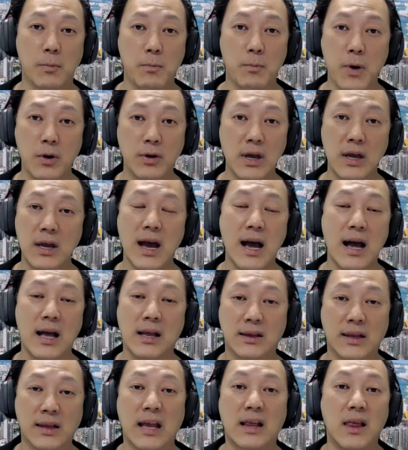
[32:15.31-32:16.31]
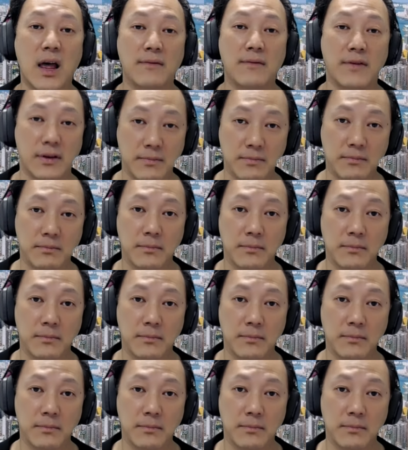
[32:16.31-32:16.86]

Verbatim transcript: community, they love it.